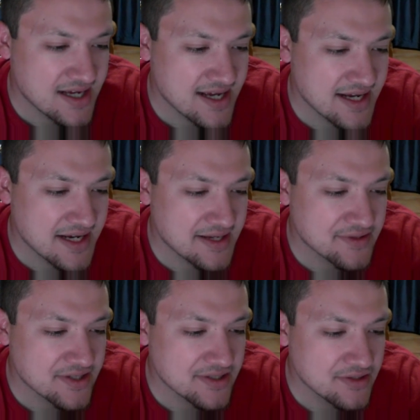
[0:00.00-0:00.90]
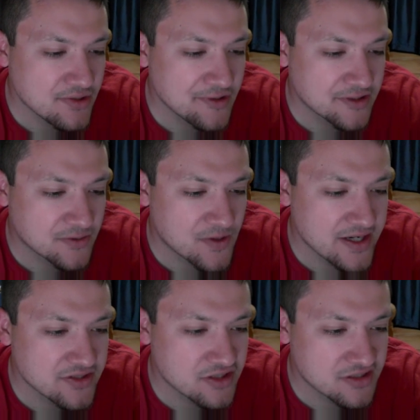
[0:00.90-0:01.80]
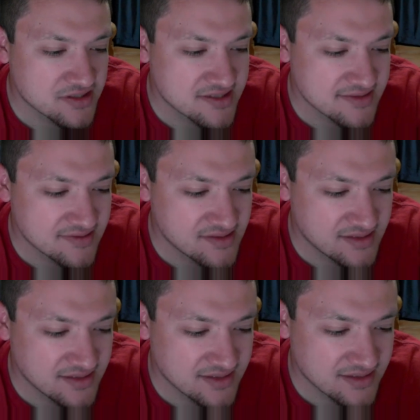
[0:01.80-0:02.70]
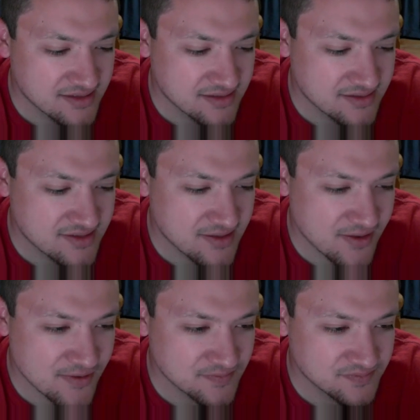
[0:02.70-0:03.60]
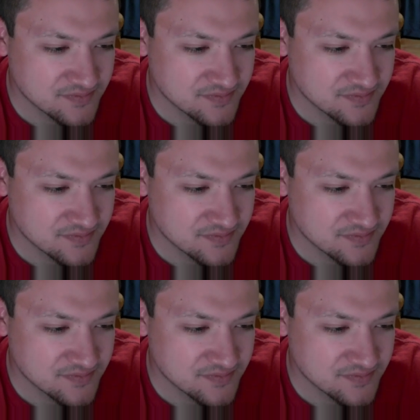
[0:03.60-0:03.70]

And the New York Rangers. So,